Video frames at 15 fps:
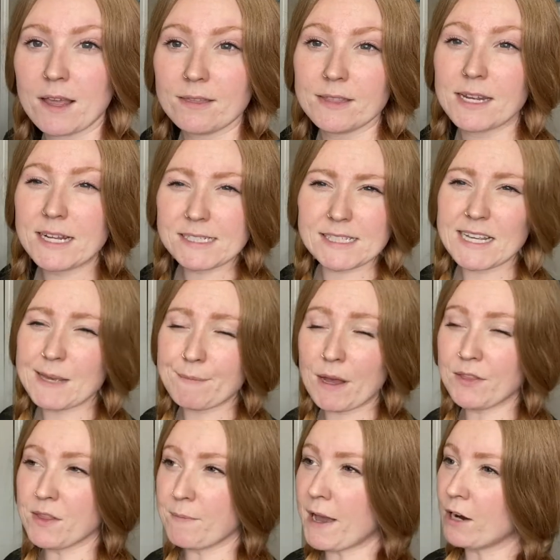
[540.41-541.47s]
The nice thing
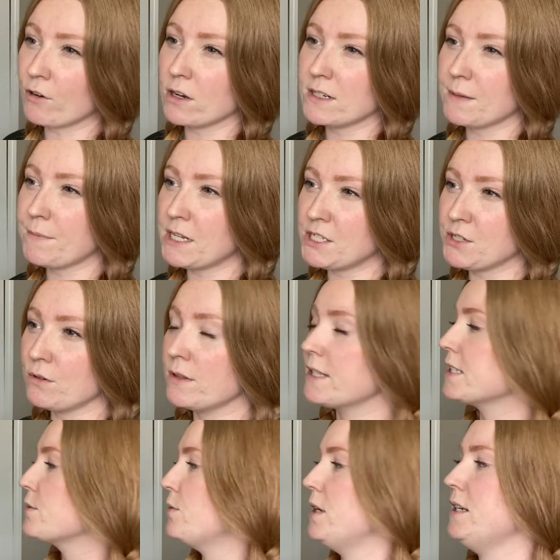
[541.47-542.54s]
about the background I'm gonna do on
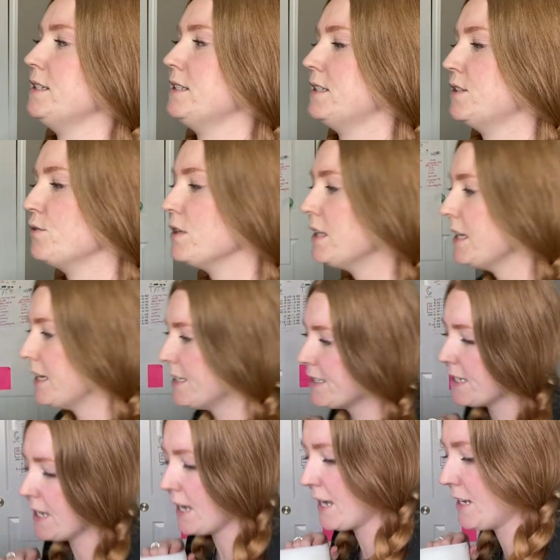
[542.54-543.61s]
this one is it's really
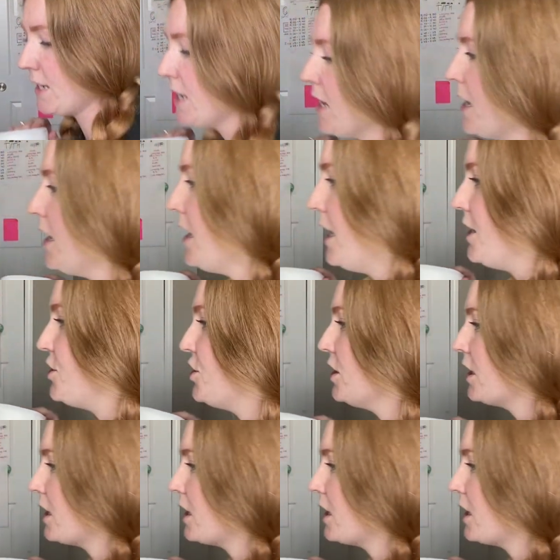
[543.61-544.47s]
easy and it should